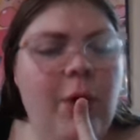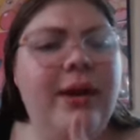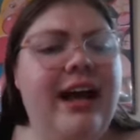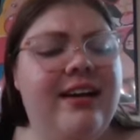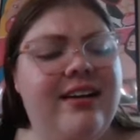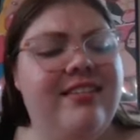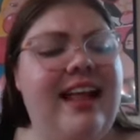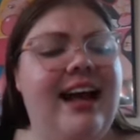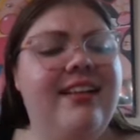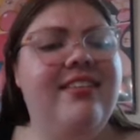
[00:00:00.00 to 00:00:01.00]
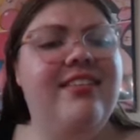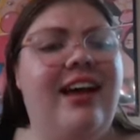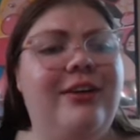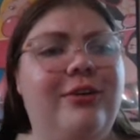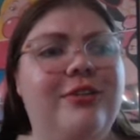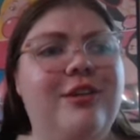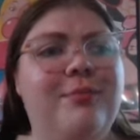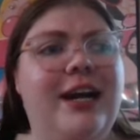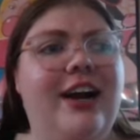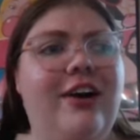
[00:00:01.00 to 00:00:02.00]
Oh, yeah, because that's subtle, to
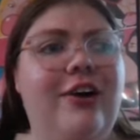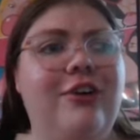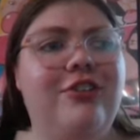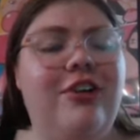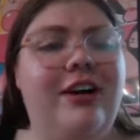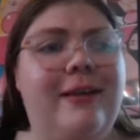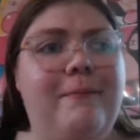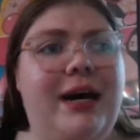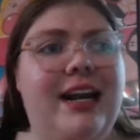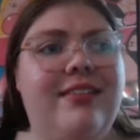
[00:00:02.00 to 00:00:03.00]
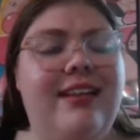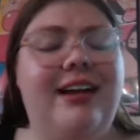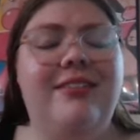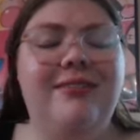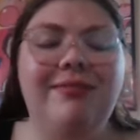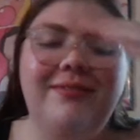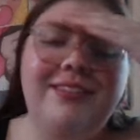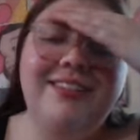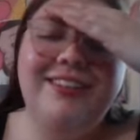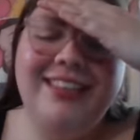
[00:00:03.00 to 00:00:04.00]
bring a hearse on the body snatch.
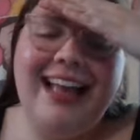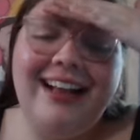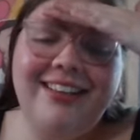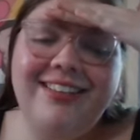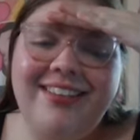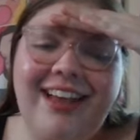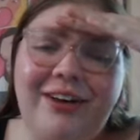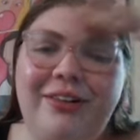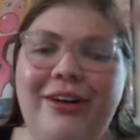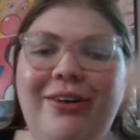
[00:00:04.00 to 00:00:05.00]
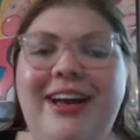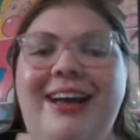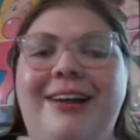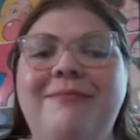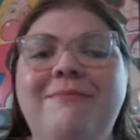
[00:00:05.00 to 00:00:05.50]
That's subtle, okay.